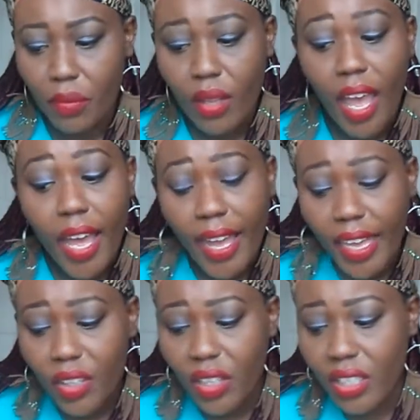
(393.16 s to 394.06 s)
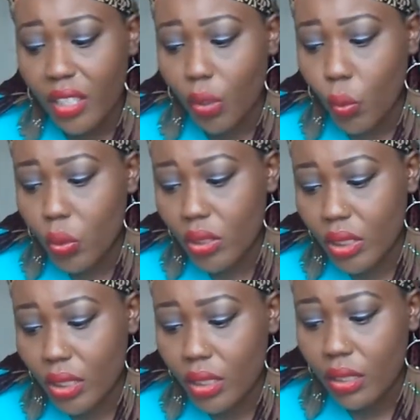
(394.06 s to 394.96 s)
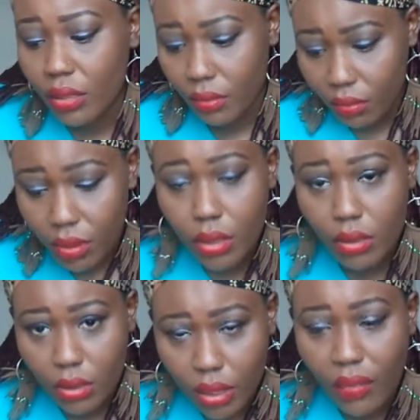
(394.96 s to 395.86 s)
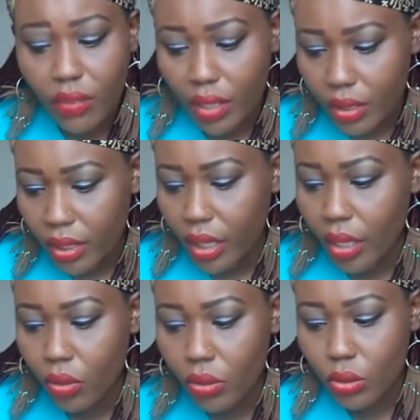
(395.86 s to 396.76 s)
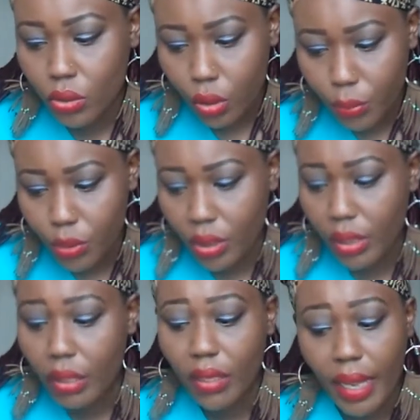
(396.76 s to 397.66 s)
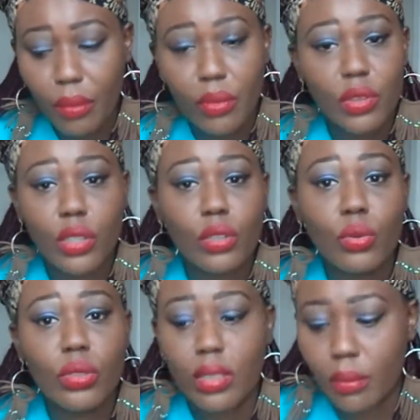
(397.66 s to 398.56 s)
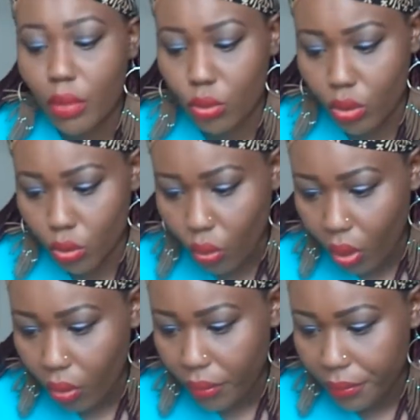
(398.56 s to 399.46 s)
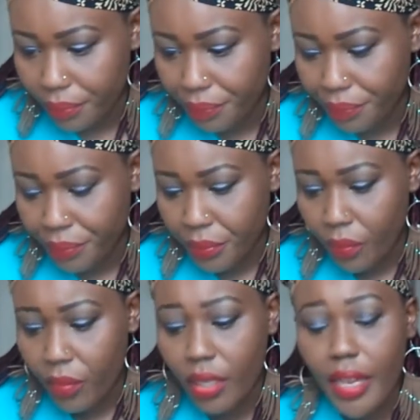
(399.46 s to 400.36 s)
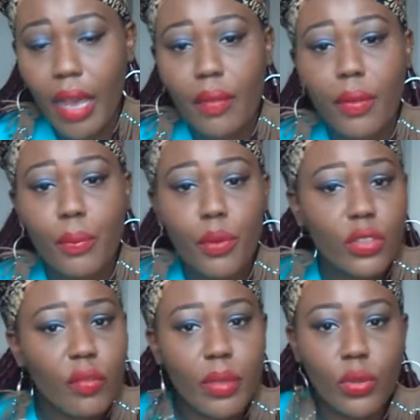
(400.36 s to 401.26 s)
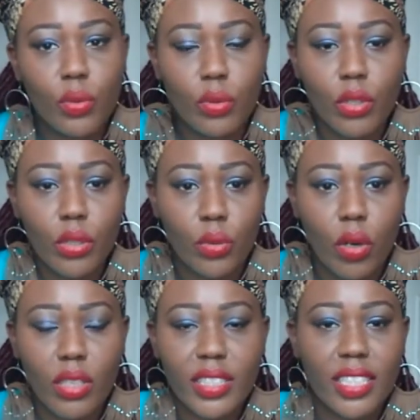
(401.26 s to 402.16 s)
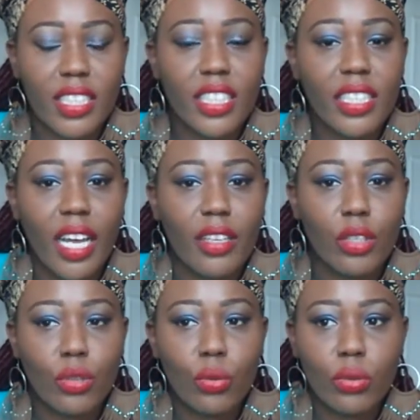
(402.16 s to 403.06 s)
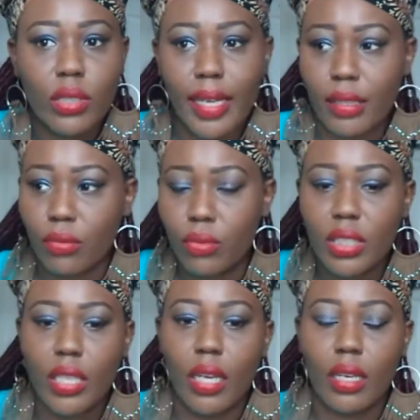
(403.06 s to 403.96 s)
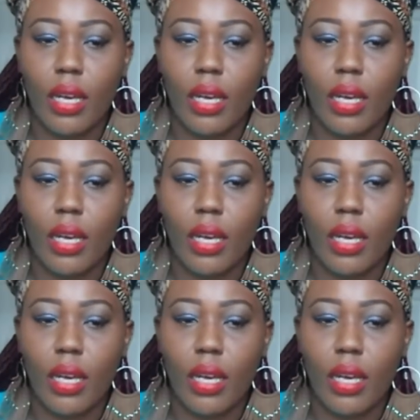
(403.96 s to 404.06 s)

I argue that EKEGUSII is definitely a contributing language used in Progenitor. Now, the beauty of Progenitor is that it did not use like written